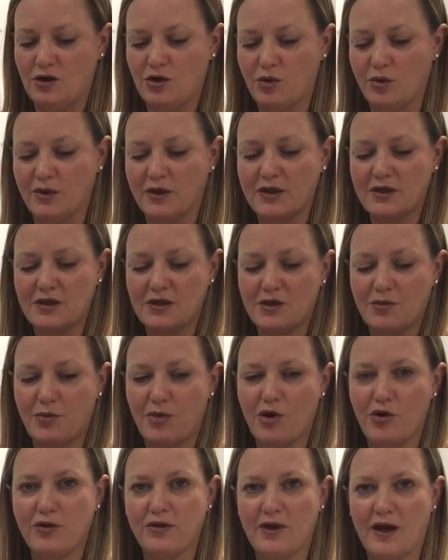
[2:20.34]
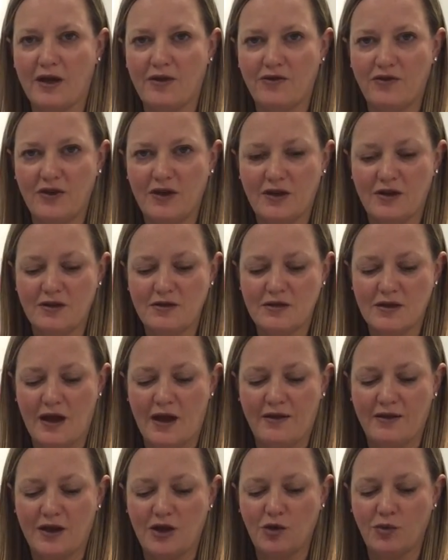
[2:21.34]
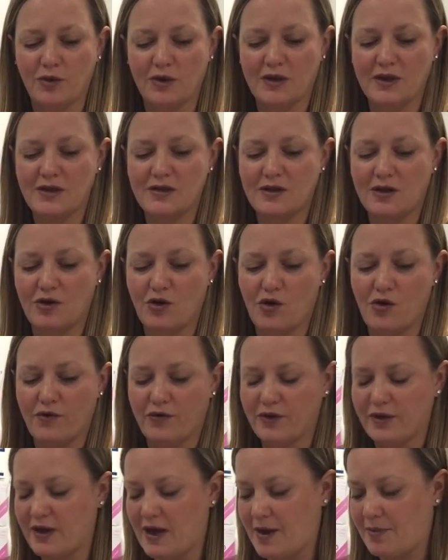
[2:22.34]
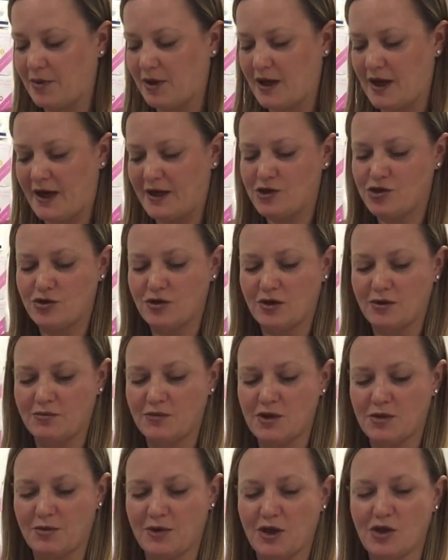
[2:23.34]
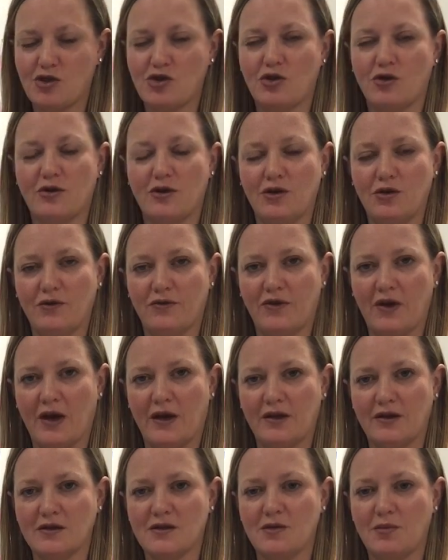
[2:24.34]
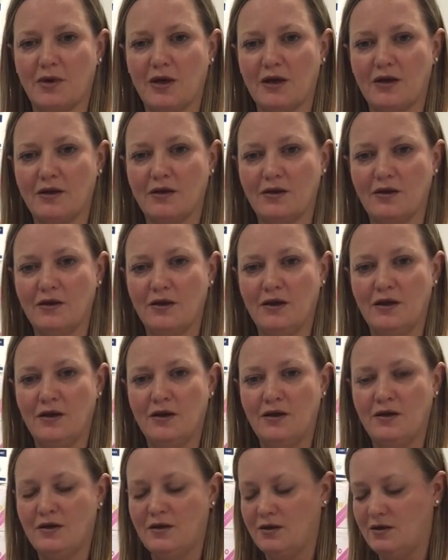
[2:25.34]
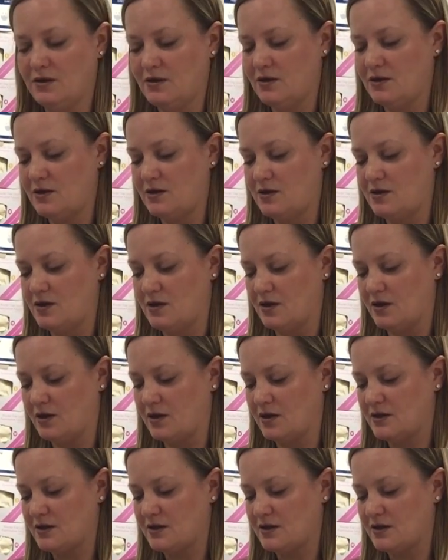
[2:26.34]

You will listen to both lung fields, and then you will listen over the epigastrium to make sure that you have not intubated the